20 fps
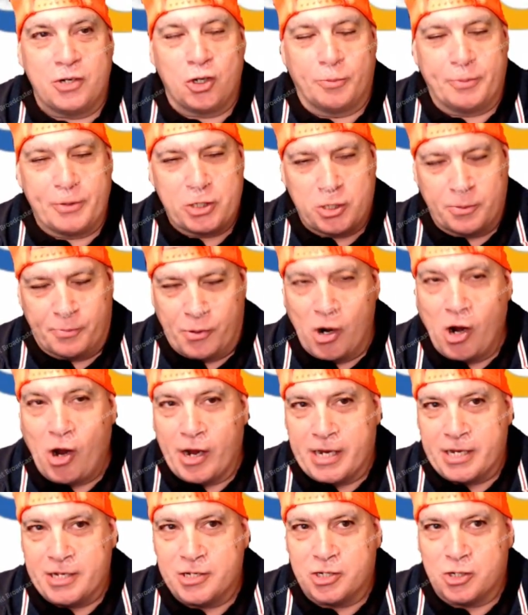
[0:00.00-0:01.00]
You'll be
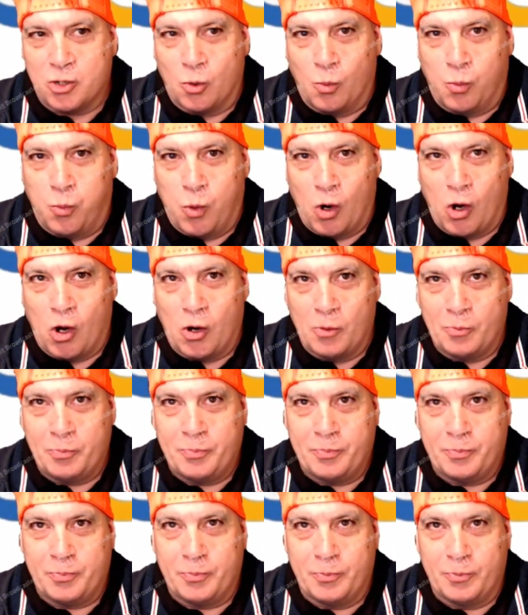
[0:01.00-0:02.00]
surprised what
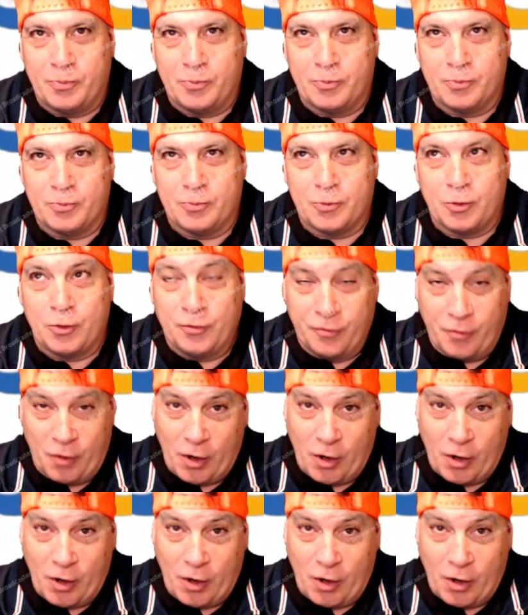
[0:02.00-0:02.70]
you